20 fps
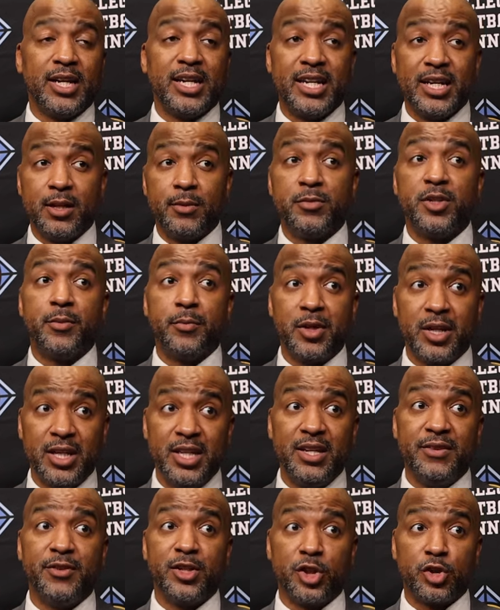and get them to
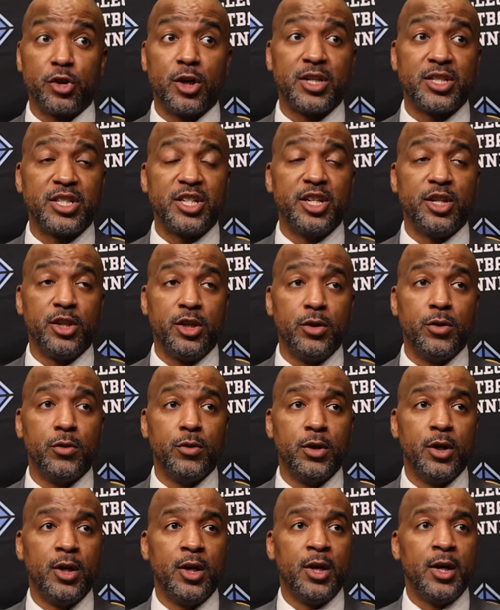believe and trust in
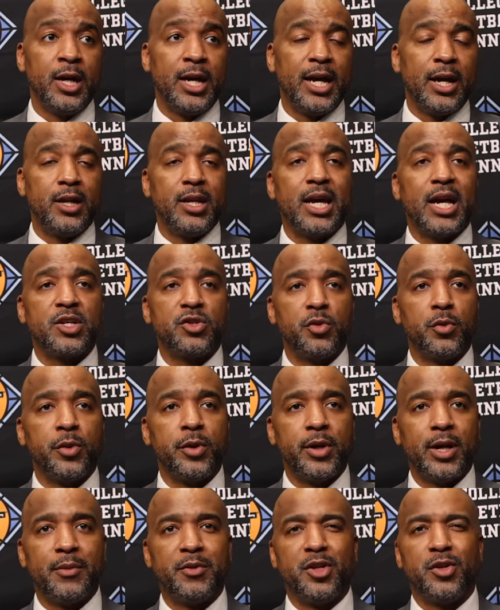you. And that's what
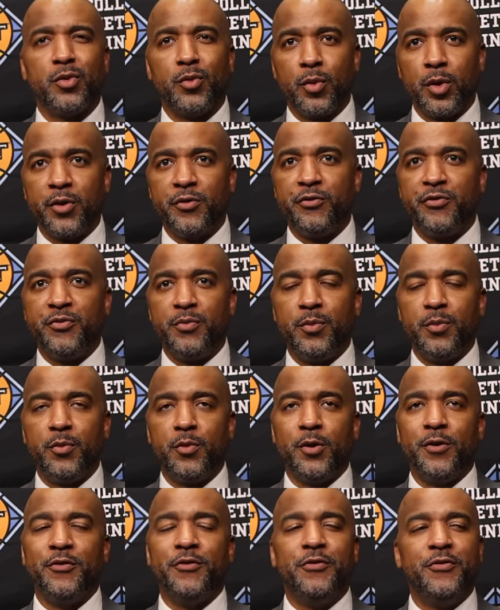we were able to do.
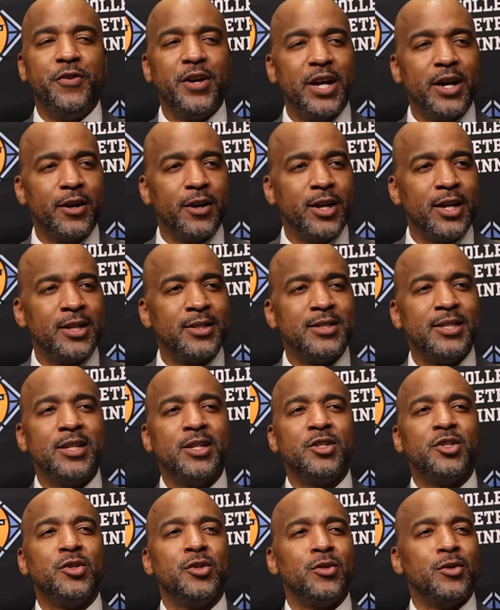We're very
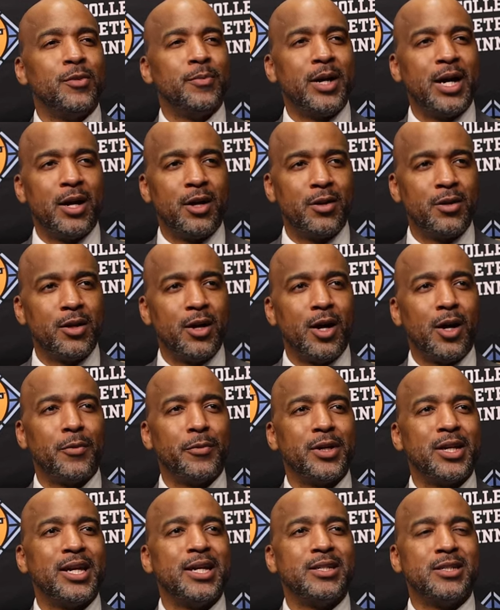intentional about our
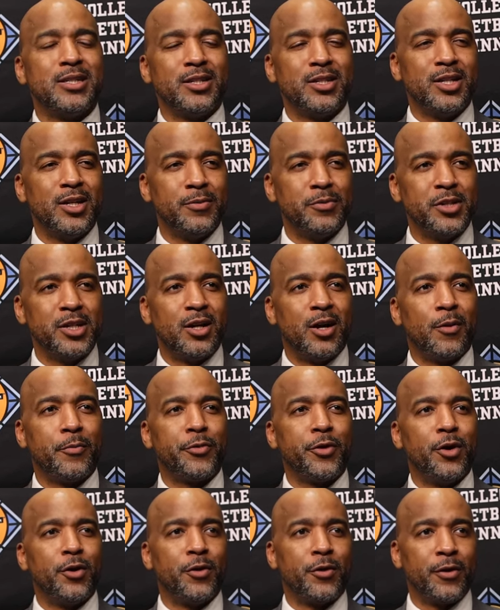relationships in our
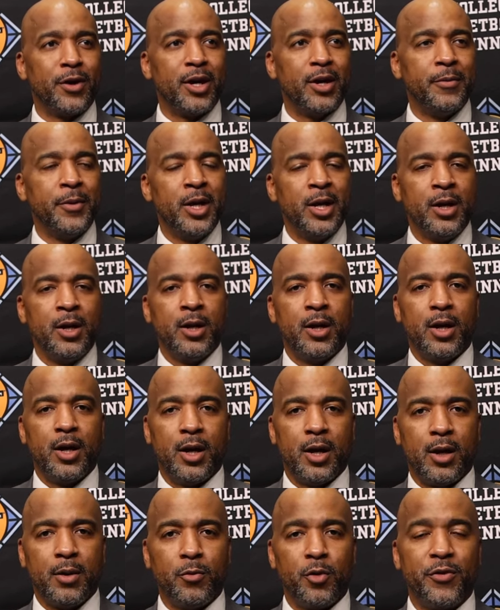program.
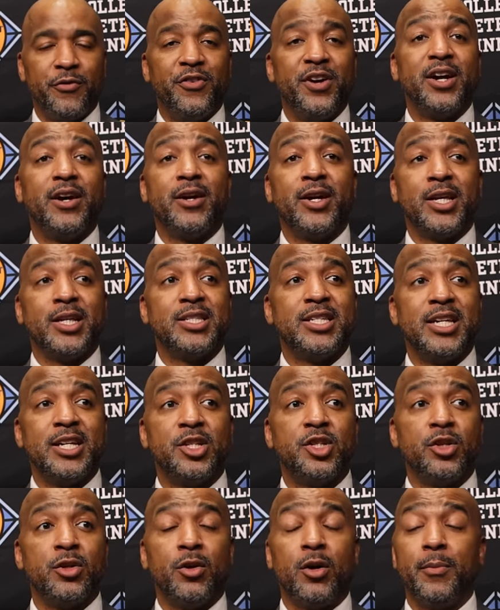We're very
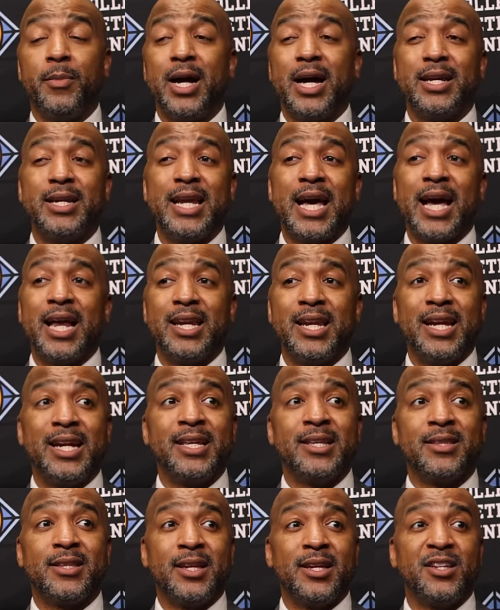intentional about not
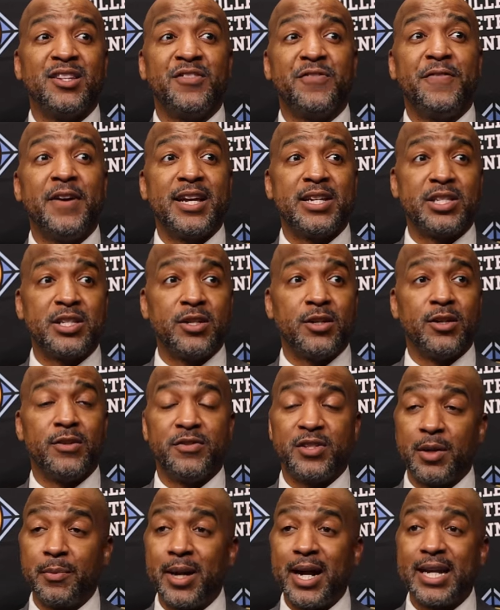letting things fester.
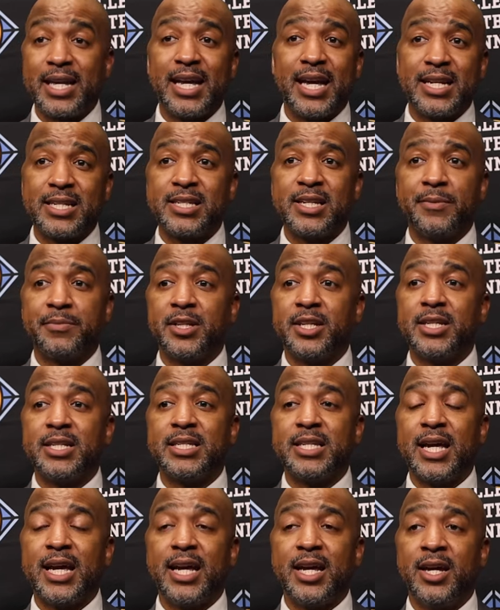If somebody has something to
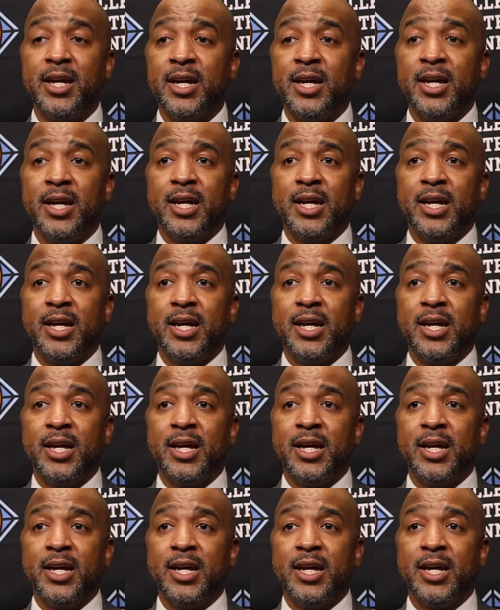say,